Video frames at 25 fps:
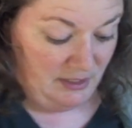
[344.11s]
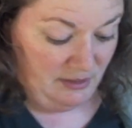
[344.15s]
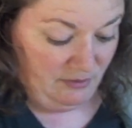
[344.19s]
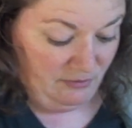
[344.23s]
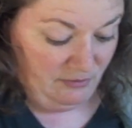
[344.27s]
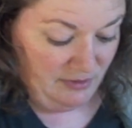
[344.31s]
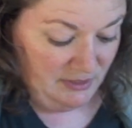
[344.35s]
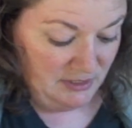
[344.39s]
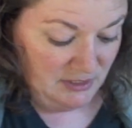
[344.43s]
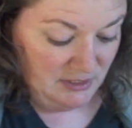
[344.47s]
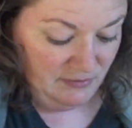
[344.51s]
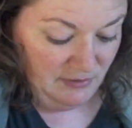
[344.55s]
It
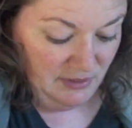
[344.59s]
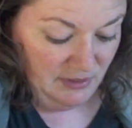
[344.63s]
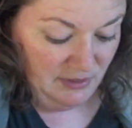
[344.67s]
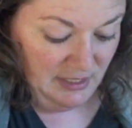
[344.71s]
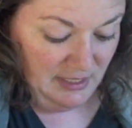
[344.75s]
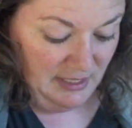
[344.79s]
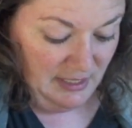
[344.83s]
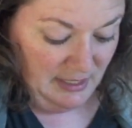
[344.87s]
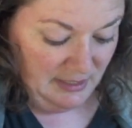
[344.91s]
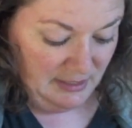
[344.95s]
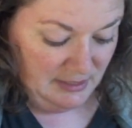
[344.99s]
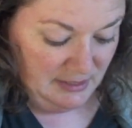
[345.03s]
feels very
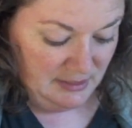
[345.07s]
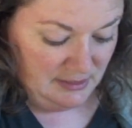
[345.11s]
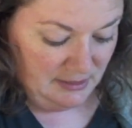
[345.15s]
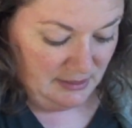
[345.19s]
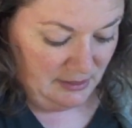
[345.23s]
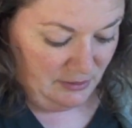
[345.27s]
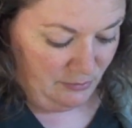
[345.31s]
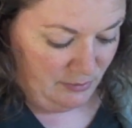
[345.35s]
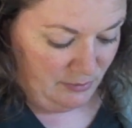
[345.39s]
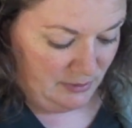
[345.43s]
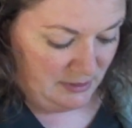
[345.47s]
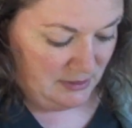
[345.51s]
nice. It
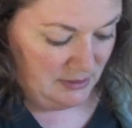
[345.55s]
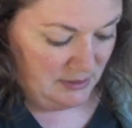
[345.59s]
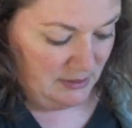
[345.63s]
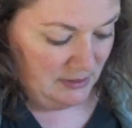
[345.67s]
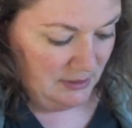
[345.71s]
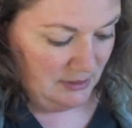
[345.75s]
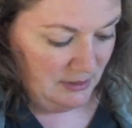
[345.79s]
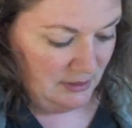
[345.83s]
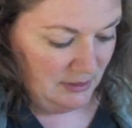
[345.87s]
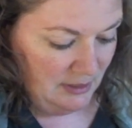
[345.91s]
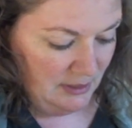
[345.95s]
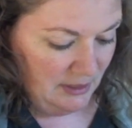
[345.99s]
always
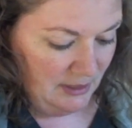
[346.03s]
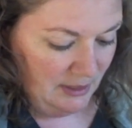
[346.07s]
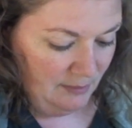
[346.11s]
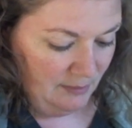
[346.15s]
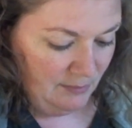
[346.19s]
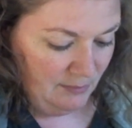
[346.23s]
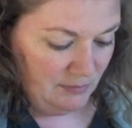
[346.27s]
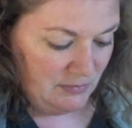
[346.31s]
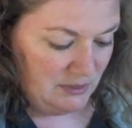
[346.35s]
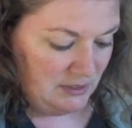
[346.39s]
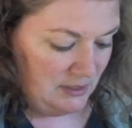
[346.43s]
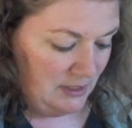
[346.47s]

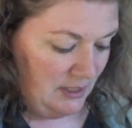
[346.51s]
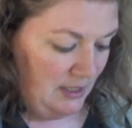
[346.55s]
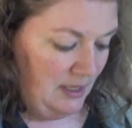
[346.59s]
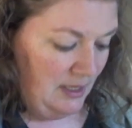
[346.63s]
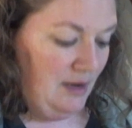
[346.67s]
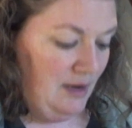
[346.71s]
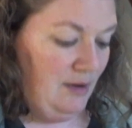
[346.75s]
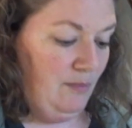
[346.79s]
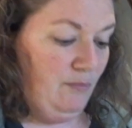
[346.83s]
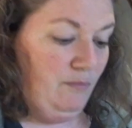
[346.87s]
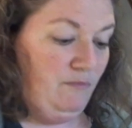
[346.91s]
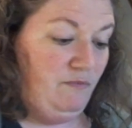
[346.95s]
comes
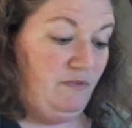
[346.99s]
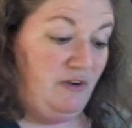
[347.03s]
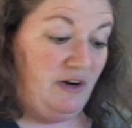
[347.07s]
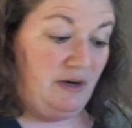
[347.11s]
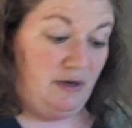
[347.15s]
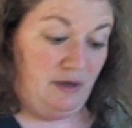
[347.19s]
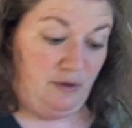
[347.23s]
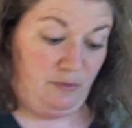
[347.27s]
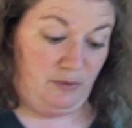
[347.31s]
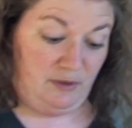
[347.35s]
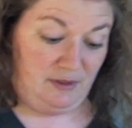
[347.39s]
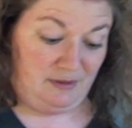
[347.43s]

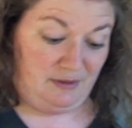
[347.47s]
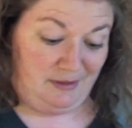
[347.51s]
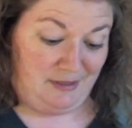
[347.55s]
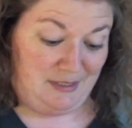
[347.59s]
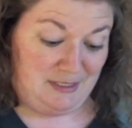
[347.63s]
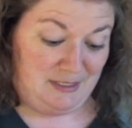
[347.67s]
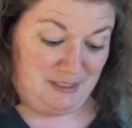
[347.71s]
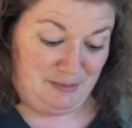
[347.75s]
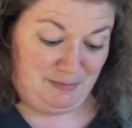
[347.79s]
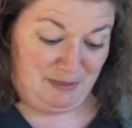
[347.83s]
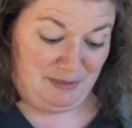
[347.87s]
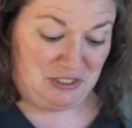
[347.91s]
very quickly,
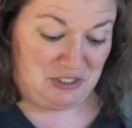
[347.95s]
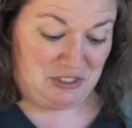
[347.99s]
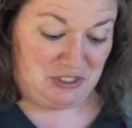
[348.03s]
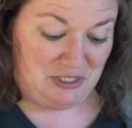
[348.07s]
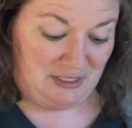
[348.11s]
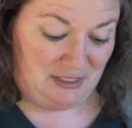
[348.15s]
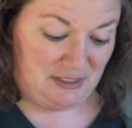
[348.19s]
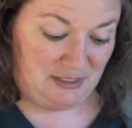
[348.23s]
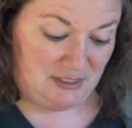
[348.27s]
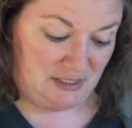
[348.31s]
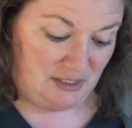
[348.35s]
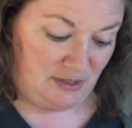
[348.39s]
especially
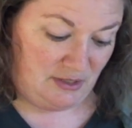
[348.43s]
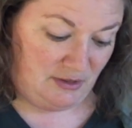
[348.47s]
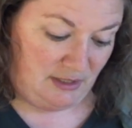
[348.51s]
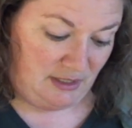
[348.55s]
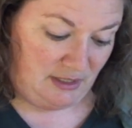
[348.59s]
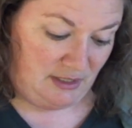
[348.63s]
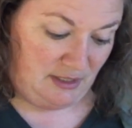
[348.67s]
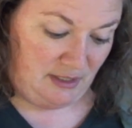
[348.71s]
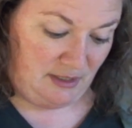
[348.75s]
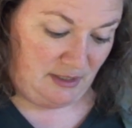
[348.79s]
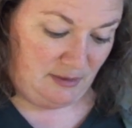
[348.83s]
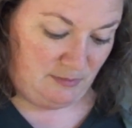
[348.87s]
considering
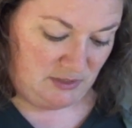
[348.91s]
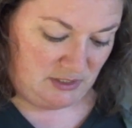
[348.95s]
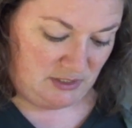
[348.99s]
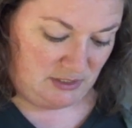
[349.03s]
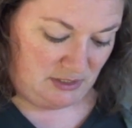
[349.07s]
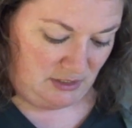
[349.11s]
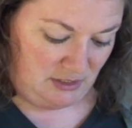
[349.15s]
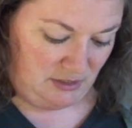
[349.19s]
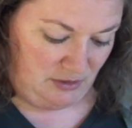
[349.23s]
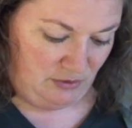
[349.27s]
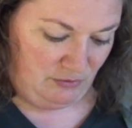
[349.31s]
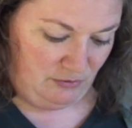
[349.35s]
it comes to
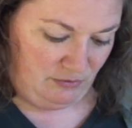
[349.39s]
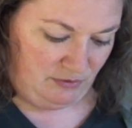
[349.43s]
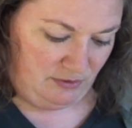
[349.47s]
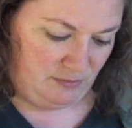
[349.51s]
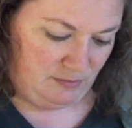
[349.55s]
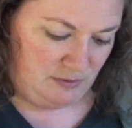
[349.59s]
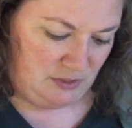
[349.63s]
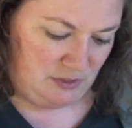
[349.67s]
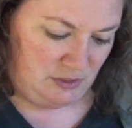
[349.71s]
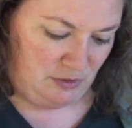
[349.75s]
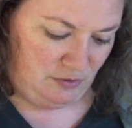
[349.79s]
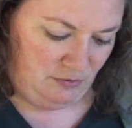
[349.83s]
you from
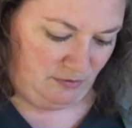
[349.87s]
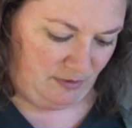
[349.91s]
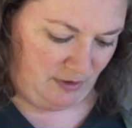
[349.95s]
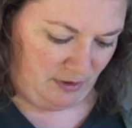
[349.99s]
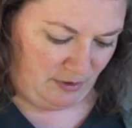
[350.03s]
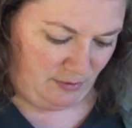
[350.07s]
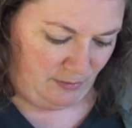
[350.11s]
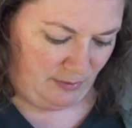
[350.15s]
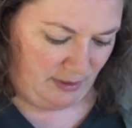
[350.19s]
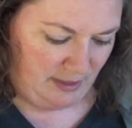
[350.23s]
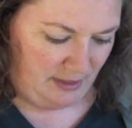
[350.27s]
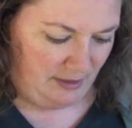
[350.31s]
so far
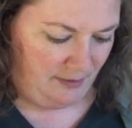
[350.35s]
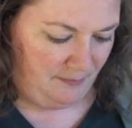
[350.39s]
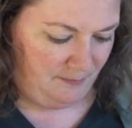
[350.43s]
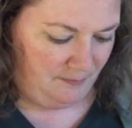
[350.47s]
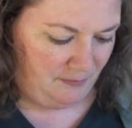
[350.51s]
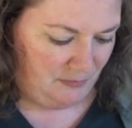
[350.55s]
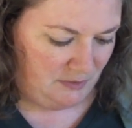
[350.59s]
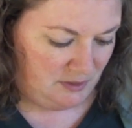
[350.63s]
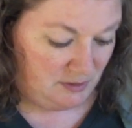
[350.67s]
away.